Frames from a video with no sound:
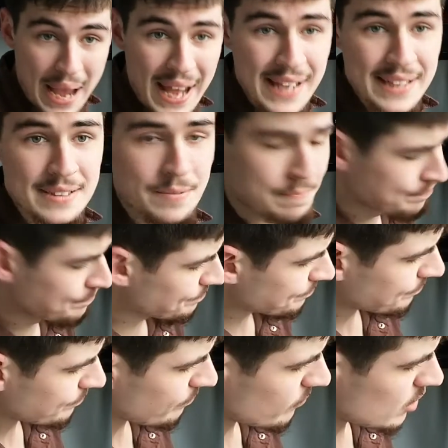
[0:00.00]
pen
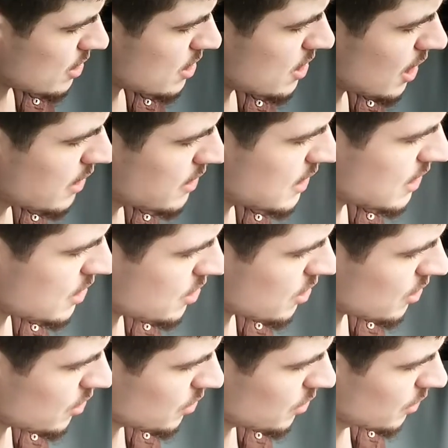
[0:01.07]
turned
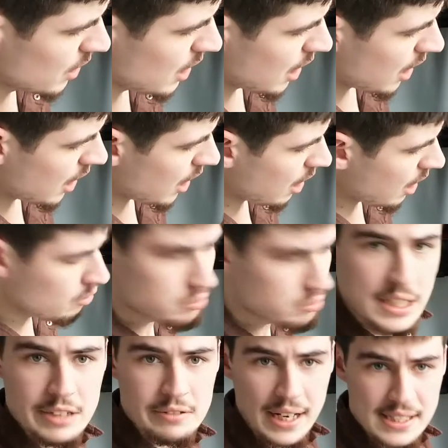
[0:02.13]
into a
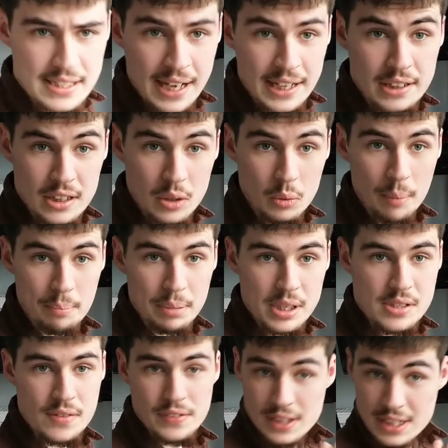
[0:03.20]
really rectangular one
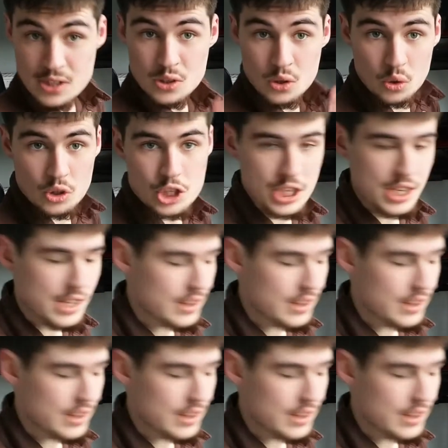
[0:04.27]
because of the distortion